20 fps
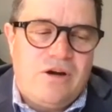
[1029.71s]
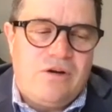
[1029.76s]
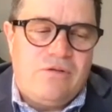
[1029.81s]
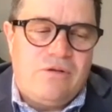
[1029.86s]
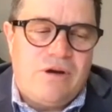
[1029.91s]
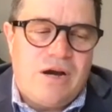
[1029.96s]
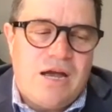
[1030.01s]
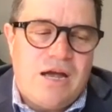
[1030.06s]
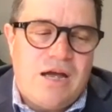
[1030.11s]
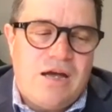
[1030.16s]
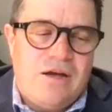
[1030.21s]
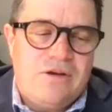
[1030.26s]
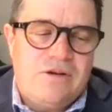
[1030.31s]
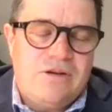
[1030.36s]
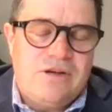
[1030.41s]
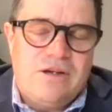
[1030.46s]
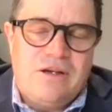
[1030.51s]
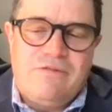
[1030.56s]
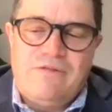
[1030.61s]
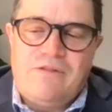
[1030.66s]

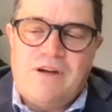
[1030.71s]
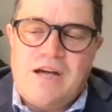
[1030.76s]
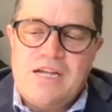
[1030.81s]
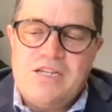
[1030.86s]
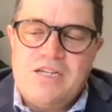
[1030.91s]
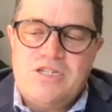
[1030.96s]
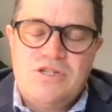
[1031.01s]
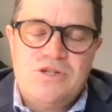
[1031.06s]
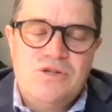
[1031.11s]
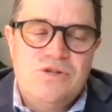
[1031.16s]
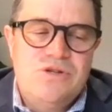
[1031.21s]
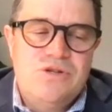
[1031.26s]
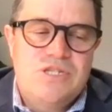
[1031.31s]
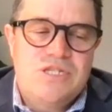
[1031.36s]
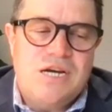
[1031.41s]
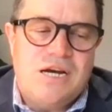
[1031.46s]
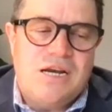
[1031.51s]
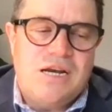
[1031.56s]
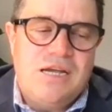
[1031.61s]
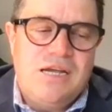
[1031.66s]
around a phase two
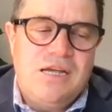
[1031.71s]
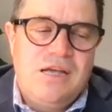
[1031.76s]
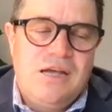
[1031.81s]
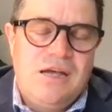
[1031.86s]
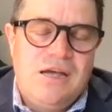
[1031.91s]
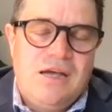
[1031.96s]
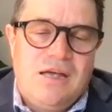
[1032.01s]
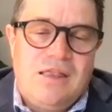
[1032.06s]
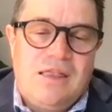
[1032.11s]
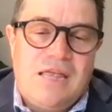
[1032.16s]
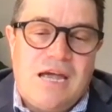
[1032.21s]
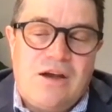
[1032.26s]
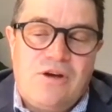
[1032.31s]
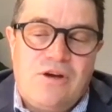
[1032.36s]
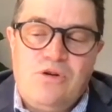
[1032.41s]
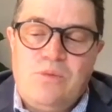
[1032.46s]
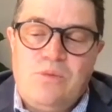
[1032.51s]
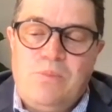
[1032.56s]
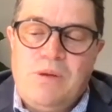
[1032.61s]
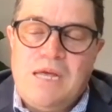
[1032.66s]
study that
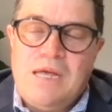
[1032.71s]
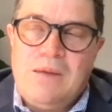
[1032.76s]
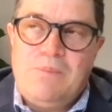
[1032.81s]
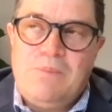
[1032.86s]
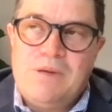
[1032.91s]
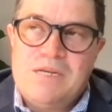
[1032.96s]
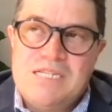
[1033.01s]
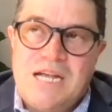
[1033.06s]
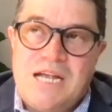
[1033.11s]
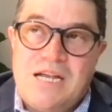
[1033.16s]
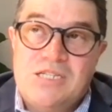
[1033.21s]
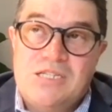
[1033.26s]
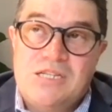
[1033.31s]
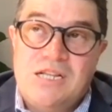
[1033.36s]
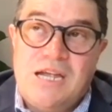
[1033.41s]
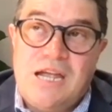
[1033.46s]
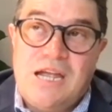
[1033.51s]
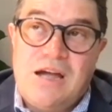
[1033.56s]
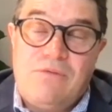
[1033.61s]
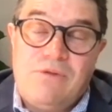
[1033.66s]
could be
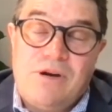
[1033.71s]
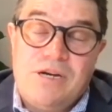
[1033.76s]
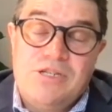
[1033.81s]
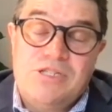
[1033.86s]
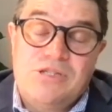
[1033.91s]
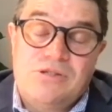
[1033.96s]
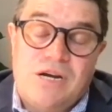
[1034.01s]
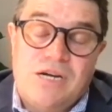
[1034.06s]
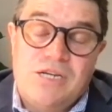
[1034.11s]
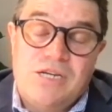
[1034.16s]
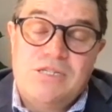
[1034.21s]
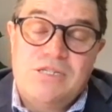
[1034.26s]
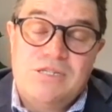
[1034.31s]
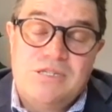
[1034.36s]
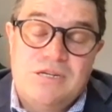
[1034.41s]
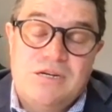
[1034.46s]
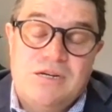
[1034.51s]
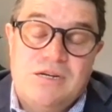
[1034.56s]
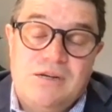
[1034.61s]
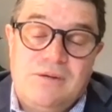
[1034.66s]
potentially our registration
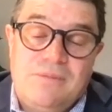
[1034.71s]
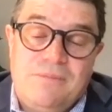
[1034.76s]
study.